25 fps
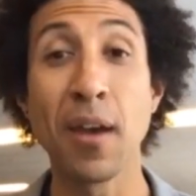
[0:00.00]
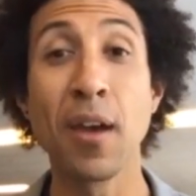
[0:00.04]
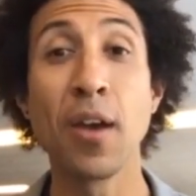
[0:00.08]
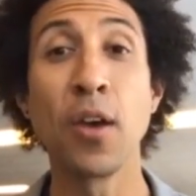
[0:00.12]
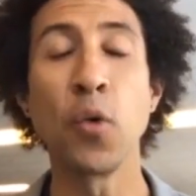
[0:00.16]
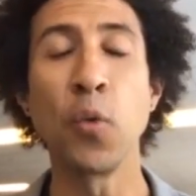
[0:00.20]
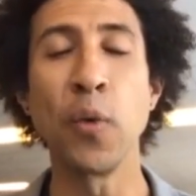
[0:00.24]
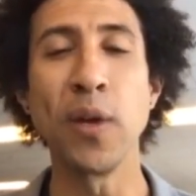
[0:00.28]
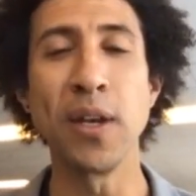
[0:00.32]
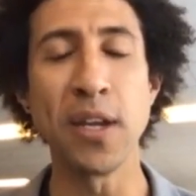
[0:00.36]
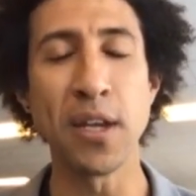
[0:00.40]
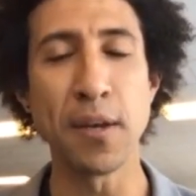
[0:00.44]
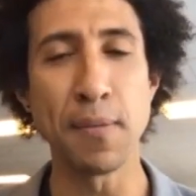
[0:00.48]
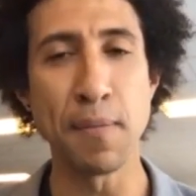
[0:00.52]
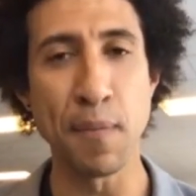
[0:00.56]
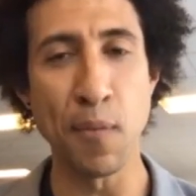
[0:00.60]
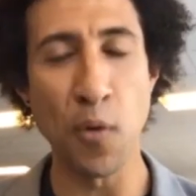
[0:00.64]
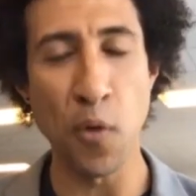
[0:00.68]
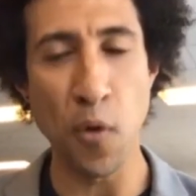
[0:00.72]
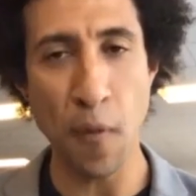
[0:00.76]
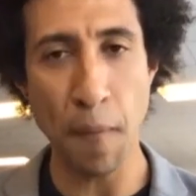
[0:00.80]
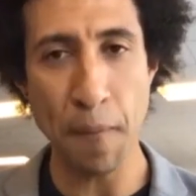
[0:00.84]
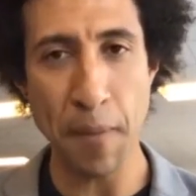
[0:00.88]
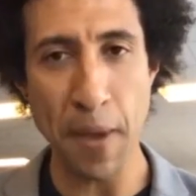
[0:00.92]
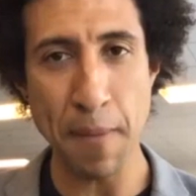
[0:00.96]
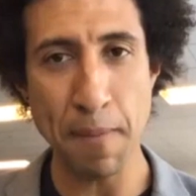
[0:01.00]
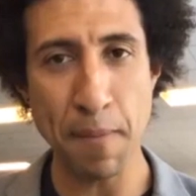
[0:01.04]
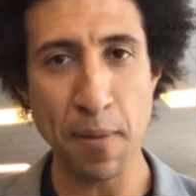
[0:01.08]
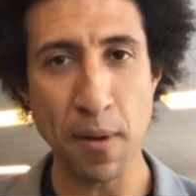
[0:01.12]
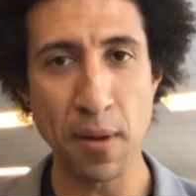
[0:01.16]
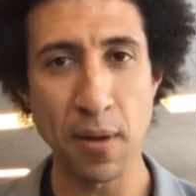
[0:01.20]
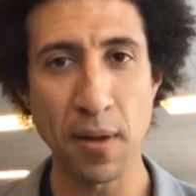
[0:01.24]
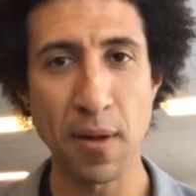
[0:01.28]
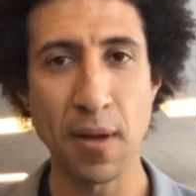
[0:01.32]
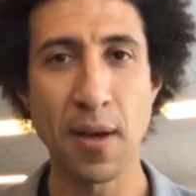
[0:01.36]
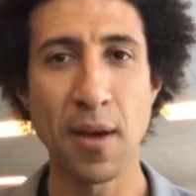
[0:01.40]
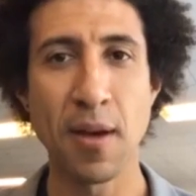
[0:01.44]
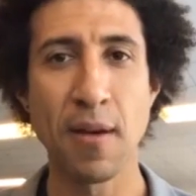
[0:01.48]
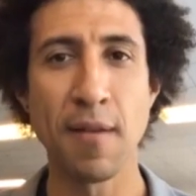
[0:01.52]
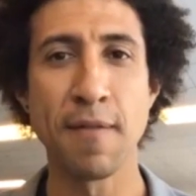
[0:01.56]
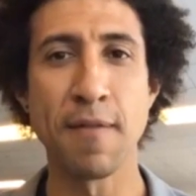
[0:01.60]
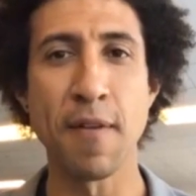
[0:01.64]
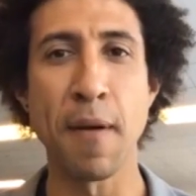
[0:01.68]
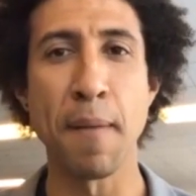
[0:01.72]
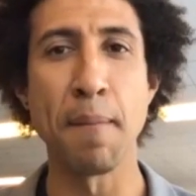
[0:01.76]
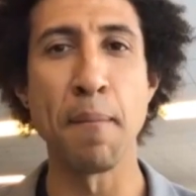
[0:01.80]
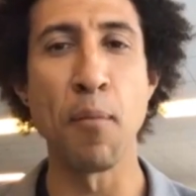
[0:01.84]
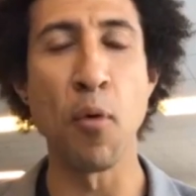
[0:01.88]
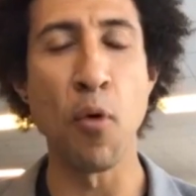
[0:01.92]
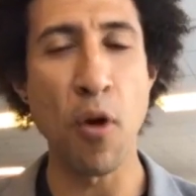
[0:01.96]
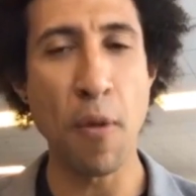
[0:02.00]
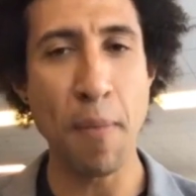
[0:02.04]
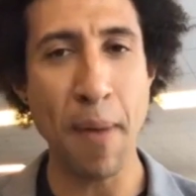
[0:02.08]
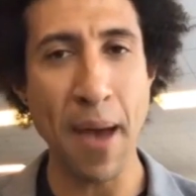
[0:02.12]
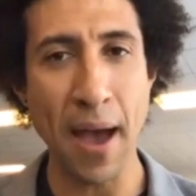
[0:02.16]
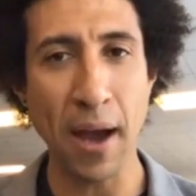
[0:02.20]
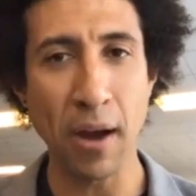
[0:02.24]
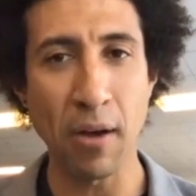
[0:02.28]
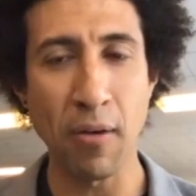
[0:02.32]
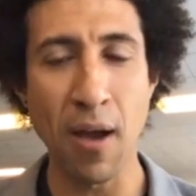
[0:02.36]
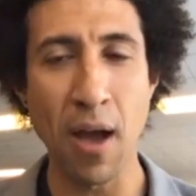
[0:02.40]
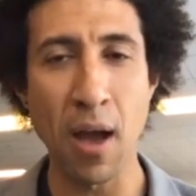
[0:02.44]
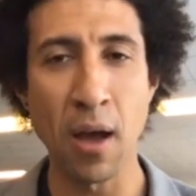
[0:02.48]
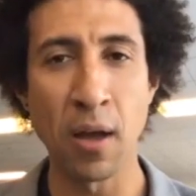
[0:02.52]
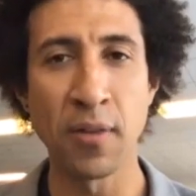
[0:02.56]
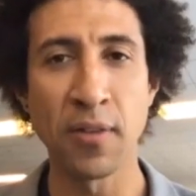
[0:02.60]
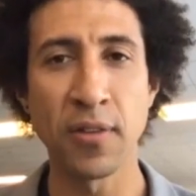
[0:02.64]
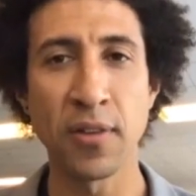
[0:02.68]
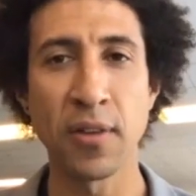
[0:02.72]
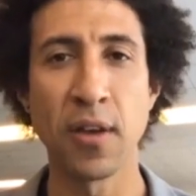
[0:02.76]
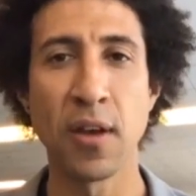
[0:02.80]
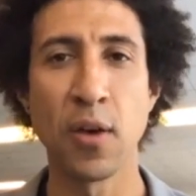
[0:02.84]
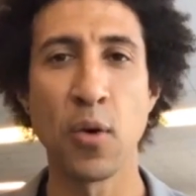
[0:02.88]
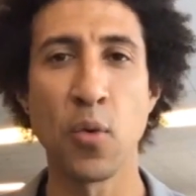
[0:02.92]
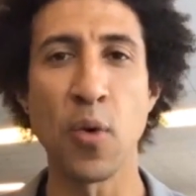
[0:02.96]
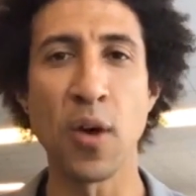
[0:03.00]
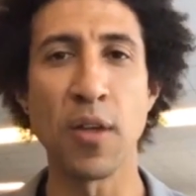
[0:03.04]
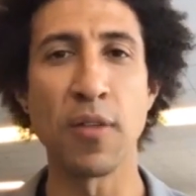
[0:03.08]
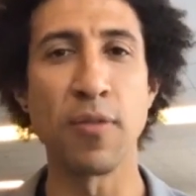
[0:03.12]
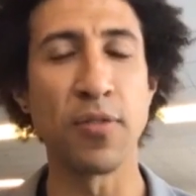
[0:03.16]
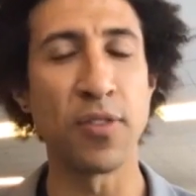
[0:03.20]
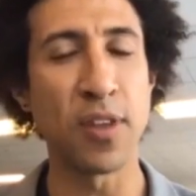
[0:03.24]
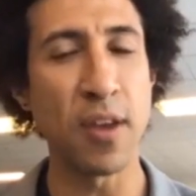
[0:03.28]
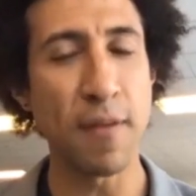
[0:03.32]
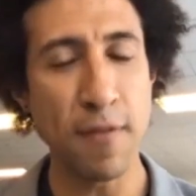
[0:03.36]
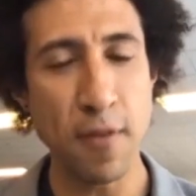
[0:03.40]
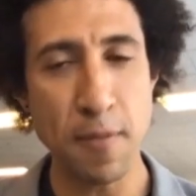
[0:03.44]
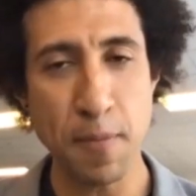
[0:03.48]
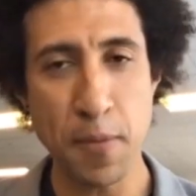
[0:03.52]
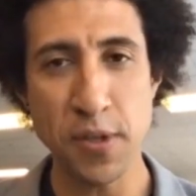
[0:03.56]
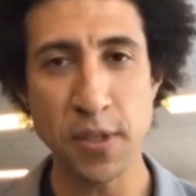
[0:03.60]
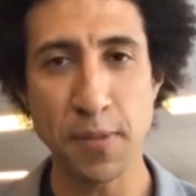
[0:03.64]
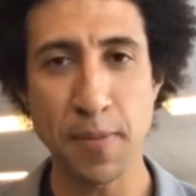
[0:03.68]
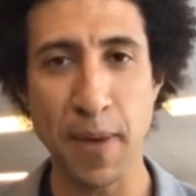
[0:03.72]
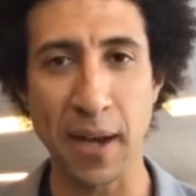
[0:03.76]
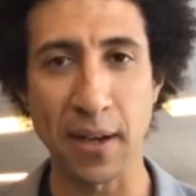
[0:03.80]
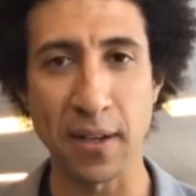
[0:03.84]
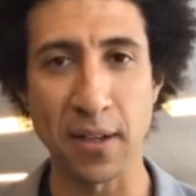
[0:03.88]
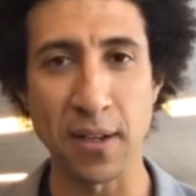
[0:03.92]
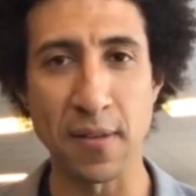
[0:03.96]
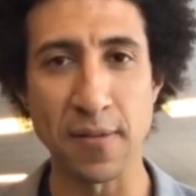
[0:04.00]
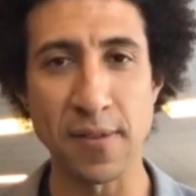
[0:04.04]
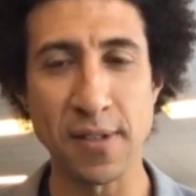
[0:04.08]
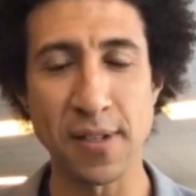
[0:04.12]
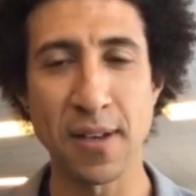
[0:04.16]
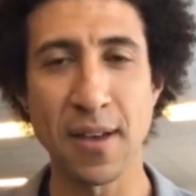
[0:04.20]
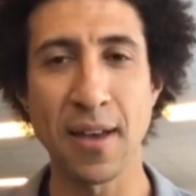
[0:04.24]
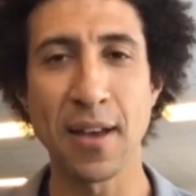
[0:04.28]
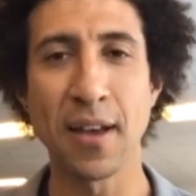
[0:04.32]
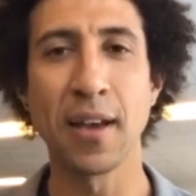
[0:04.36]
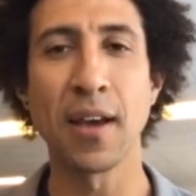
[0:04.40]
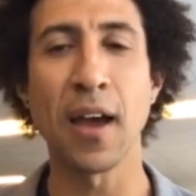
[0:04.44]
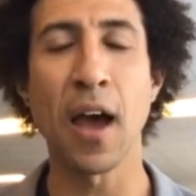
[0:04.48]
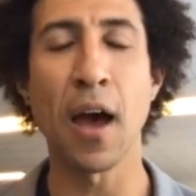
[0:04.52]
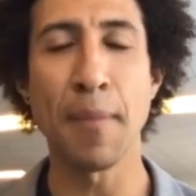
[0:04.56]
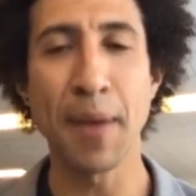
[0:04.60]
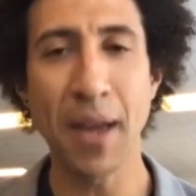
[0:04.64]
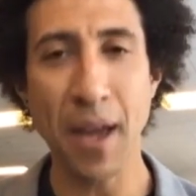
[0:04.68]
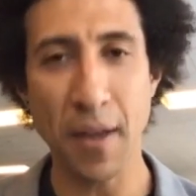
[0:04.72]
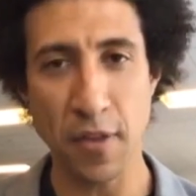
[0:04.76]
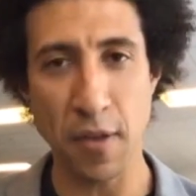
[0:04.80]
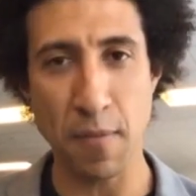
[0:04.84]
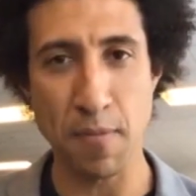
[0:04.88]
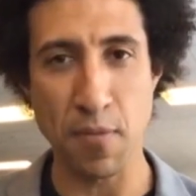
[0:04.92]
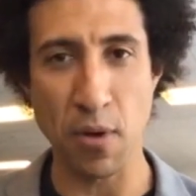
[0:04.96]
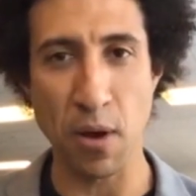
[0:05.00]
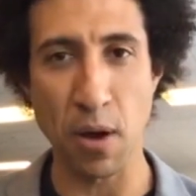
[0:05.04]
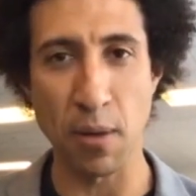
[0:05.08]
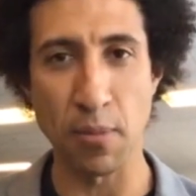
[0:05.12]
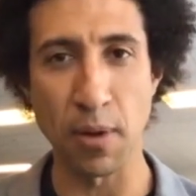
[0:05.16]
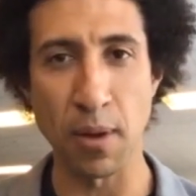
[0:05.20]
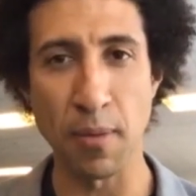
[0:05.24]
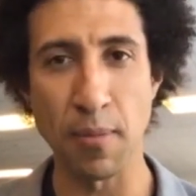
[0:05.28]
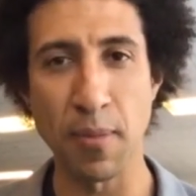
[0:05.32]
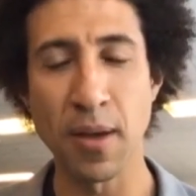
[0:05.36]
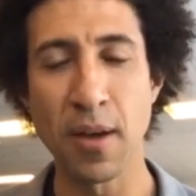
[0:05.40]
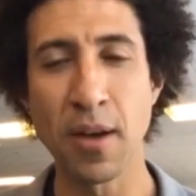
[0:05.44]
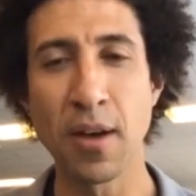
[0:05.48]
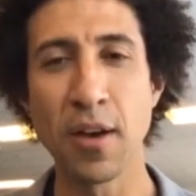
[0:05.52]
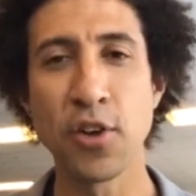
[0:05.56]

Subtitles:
we need more people from more backgrounds with different perspectives coming at the problem,